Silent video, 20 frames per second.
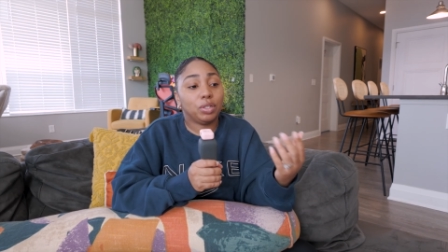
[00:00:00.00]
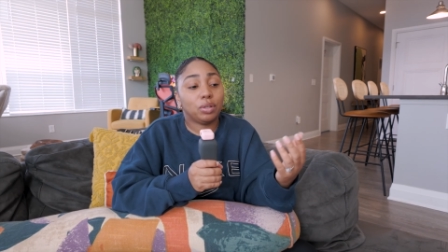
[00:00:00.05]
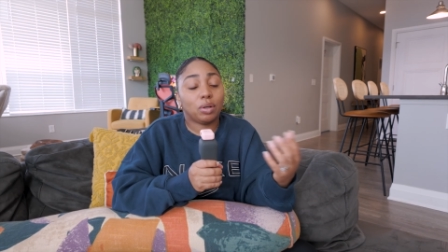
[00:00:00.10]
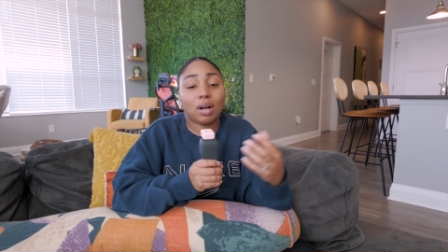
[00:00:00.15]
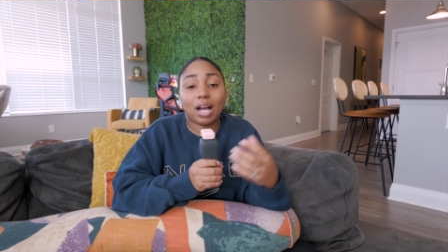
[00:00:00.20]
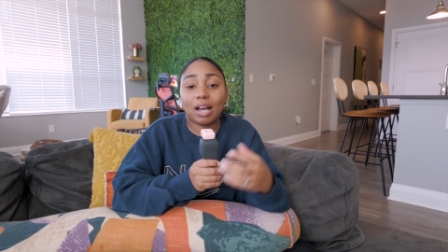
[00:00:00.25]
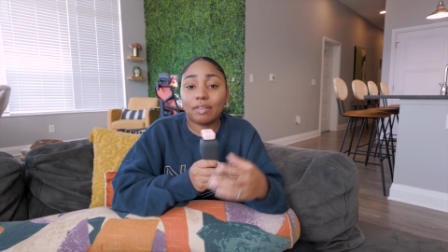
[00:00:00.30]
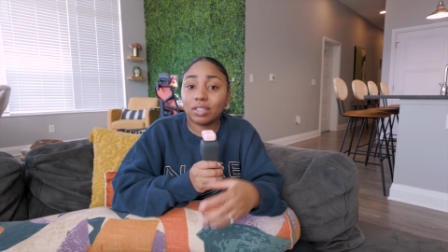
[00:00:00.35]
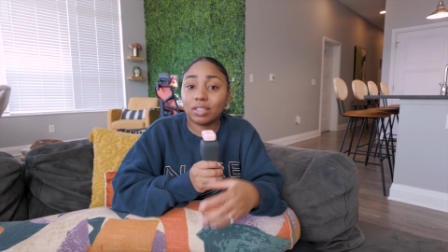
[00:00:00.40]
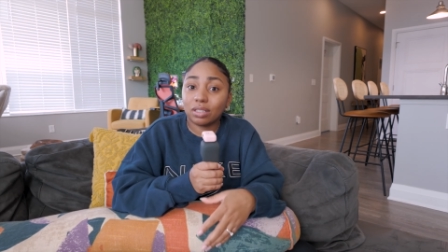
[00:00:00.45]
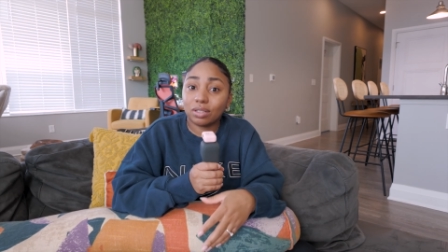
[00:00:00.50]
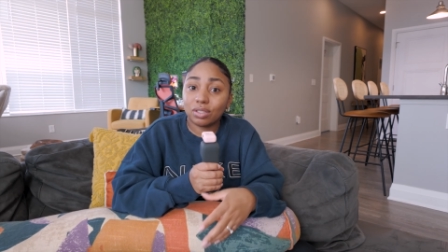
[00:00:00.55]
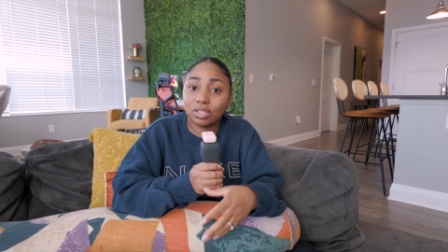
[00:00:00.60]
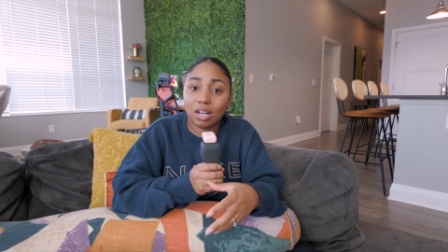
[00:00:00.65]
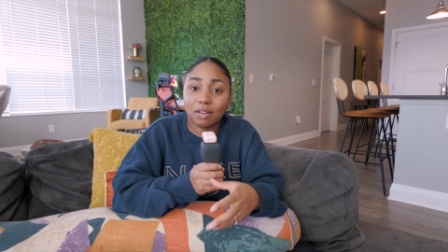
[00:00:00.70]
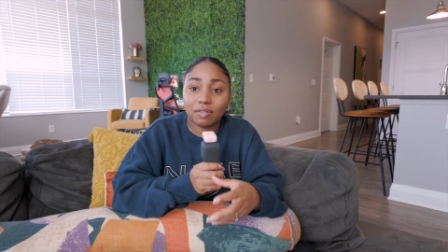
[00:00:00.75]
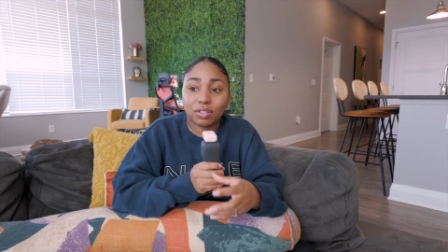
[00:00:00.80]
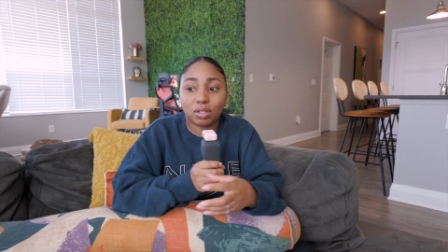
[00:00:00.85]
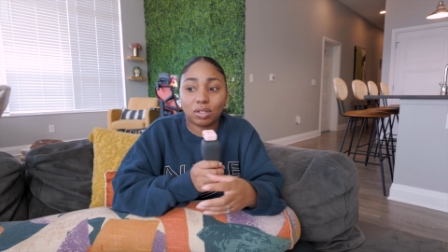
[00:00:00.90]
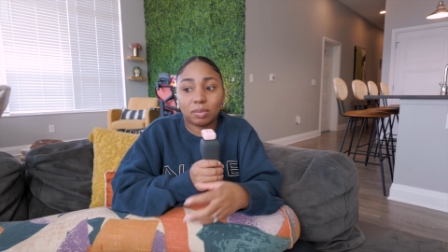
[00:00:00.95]
You don't have to learn
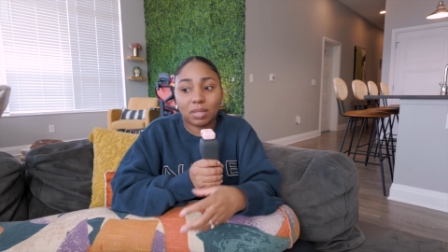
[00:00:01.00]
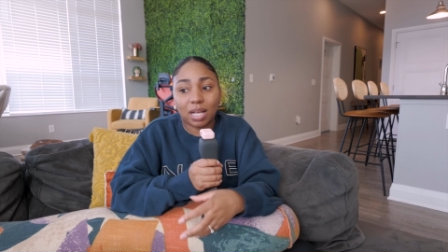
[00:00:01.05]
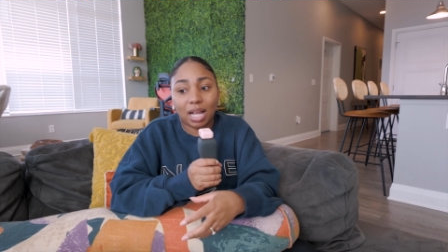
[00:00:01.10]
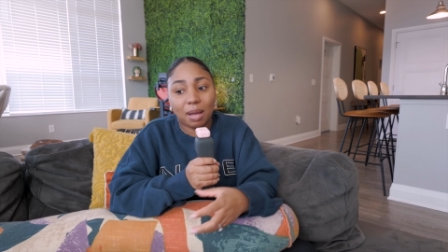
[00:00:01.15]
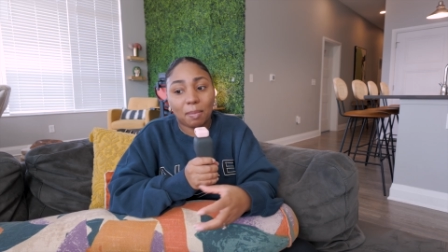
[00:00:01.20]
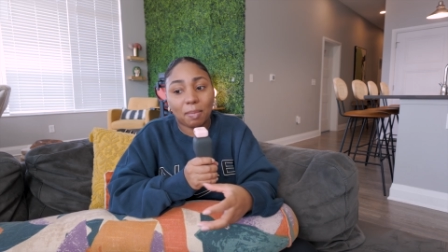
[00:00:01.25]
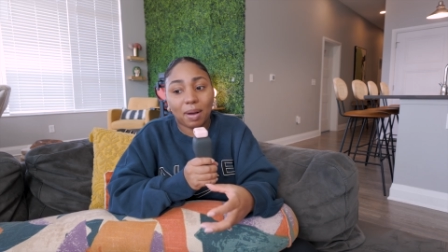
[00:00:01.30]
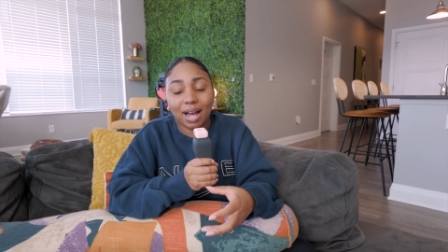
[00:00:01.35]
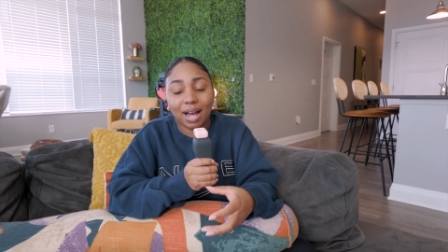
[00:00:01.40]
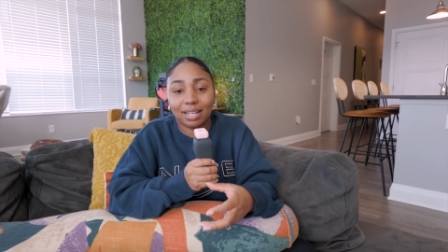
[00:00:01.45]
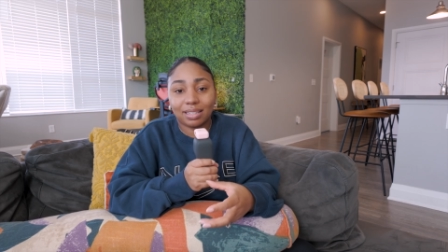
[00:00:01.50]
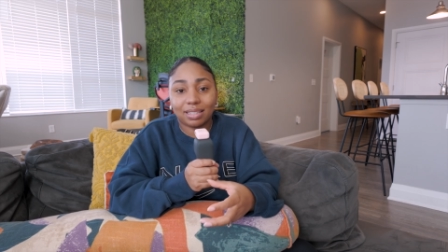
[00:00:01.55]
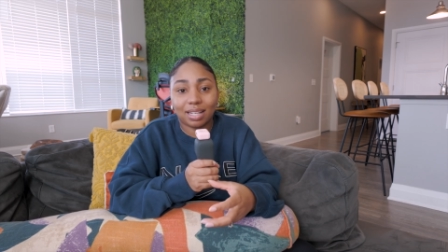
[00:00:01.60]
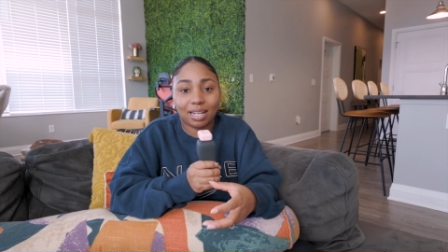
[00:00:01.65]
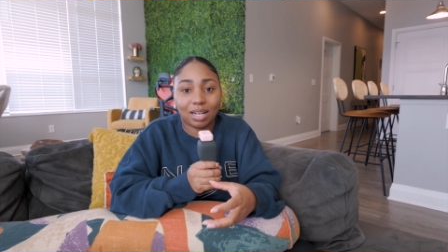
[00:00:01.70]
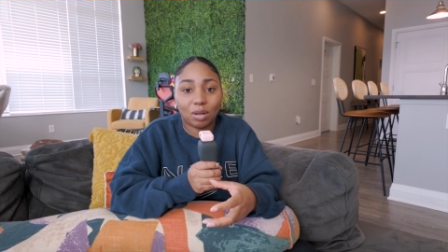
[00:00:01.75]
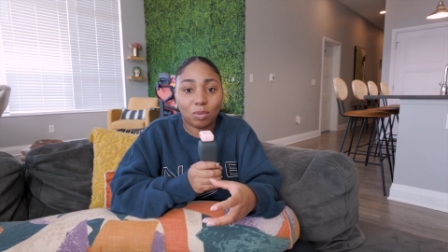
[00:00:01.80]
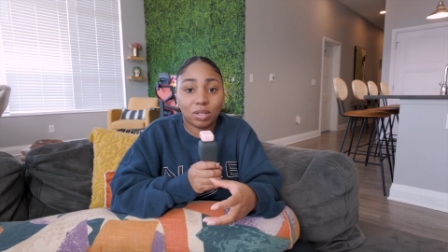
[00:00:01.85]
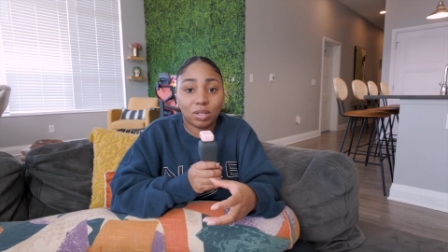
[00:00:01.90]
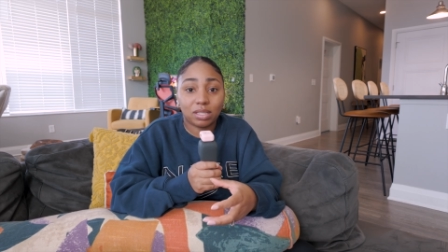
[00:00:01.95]
JavaScript and
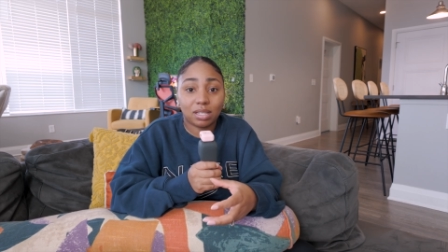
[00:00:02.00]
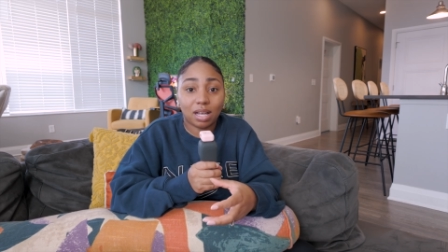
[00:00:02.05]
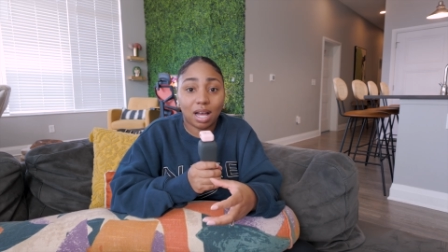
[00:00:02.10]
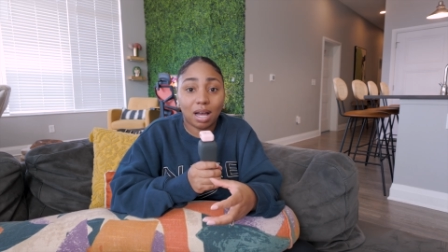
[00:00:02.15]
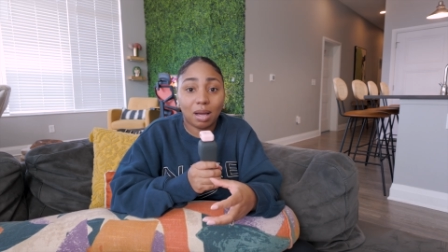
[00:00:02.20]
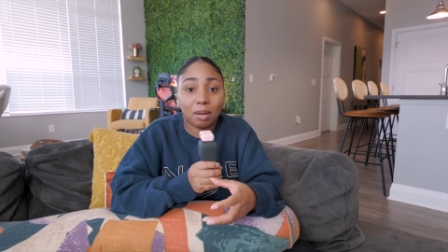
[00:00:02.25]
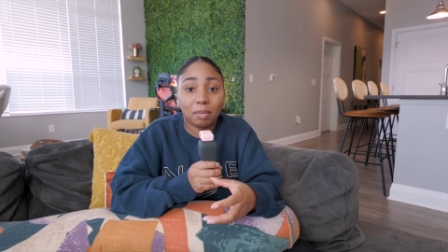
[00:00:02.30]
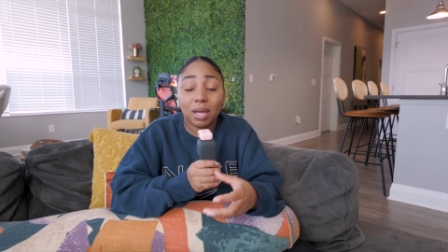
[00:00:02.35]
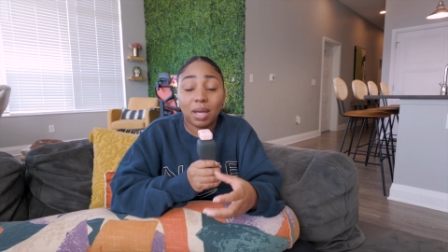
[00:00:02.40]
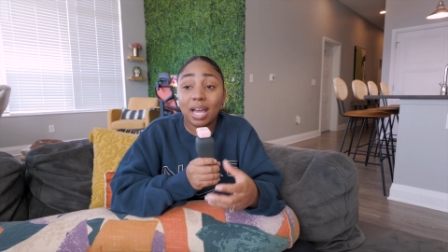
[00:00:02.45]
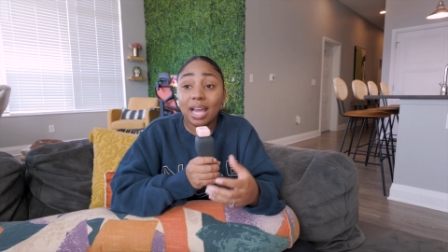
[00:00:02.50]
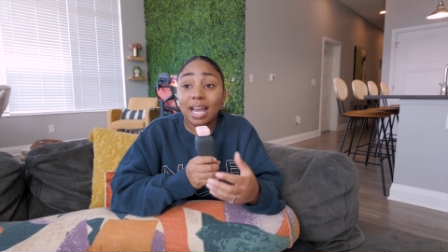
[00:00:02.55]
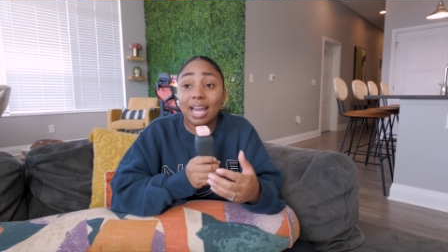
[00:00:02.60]
Python at one time.